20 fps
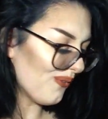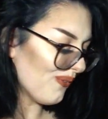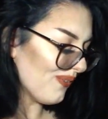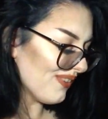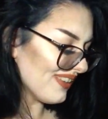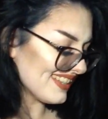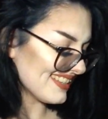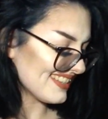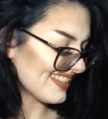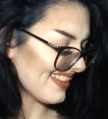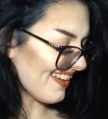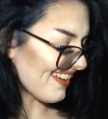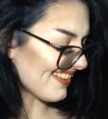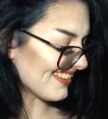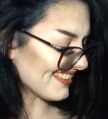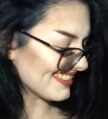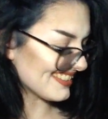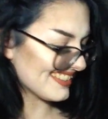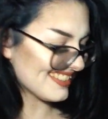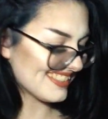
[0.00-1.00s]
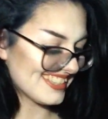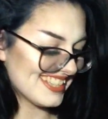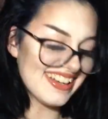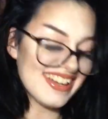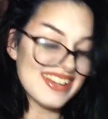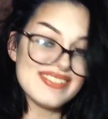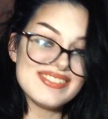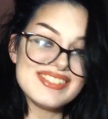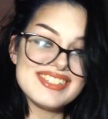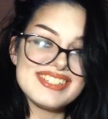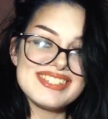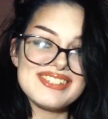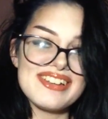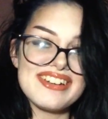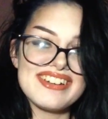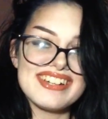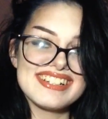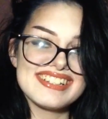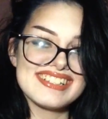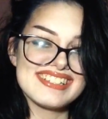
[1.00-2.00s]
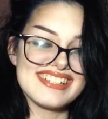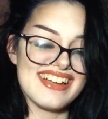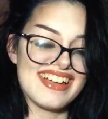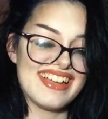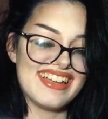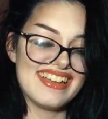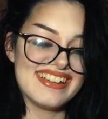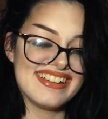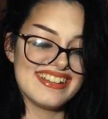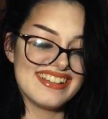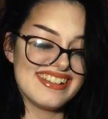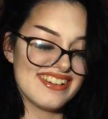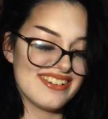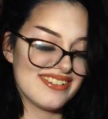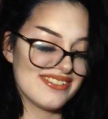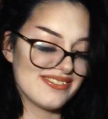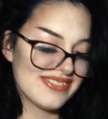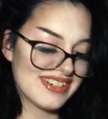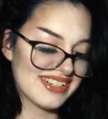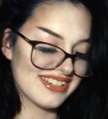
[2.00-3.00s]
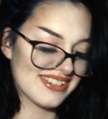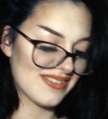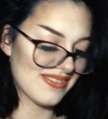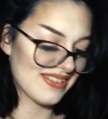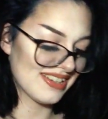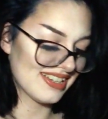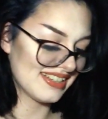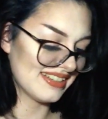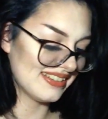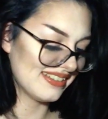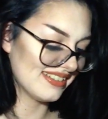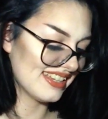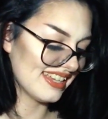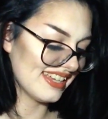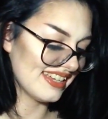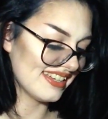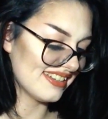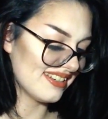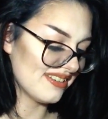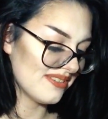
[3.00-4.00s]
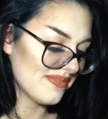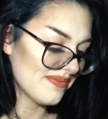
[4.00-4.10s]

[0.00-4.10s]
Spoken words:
that's lots. I'm so excited. Oh my god, I'm like a little kid.